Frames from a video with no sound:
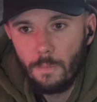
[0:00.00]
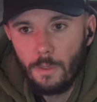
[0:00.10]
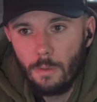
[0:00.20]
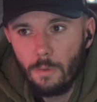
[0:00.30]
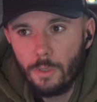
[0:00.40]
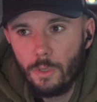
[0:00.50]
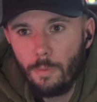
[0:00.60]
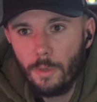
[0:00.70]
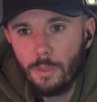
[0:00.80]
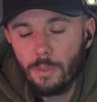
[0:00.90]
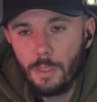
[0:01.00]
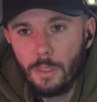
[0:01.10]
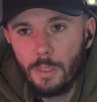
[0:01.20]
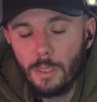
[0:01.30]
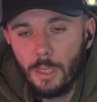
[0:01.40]
you know, we're super
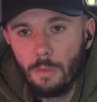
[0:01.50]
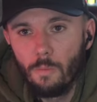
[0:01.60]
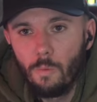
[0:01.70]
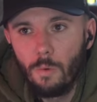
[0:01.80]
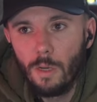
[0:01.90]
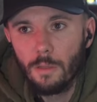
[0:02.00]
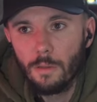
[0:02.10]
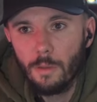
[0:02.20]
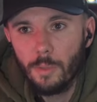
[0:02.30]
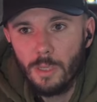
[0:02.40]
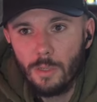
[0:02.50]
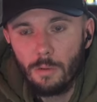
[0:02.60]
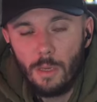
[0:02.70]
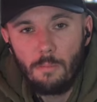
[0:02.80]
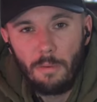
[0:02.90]
interested to see what the
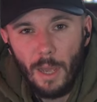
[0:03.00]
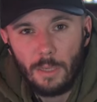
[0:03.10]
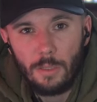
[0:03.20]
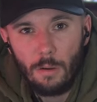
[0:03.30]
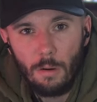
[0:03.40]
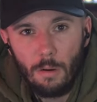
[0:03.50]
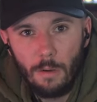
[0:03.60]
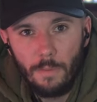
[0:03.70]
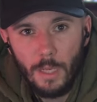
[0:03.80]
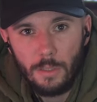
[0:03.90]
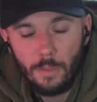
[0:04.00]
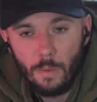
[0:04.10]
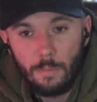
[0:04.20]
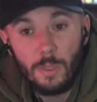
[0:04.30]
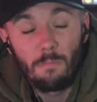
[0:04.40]
potential impacts are of that
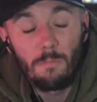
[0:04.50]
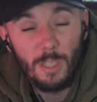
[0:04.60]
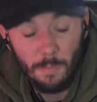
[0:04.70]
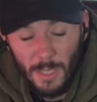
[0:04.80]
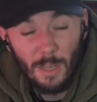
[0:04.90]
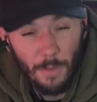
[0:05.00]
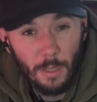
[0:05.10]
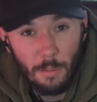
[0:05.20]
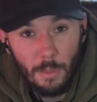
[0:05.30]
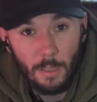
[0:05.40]
storm to specifically